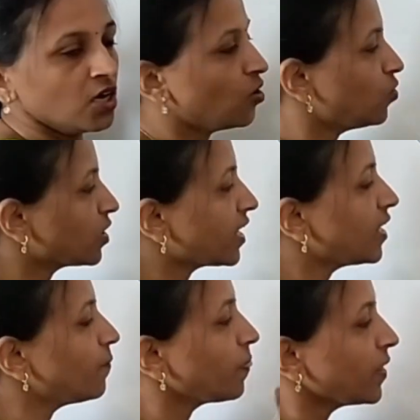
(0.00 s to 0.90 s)

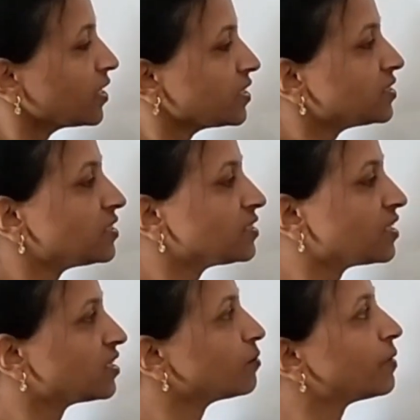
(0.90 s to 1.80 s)
Okay, this is
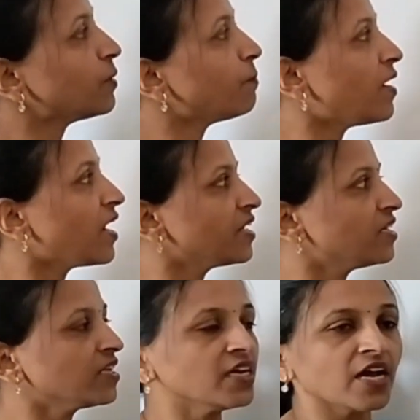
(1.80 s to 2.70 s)
nothing but
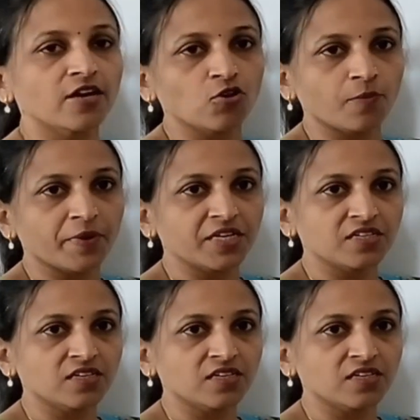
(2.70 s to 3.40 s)
binary AND operator.